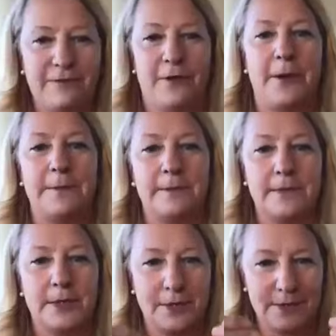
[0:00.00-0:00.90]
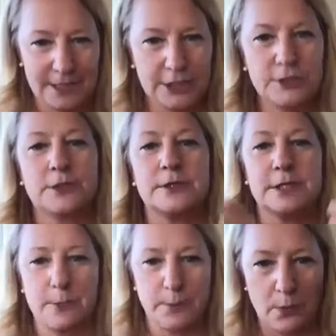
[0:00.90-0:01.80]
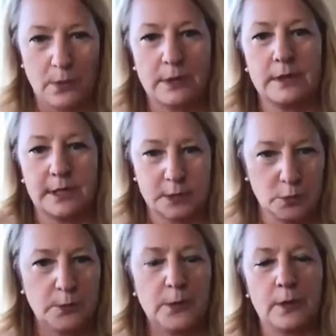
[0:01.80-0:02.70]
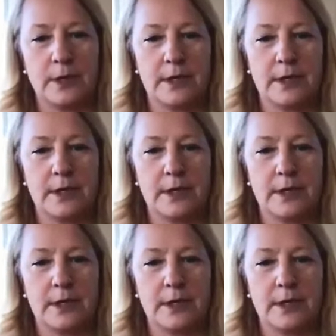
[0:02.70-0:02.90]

from, you know, the teachers and the board, the school board.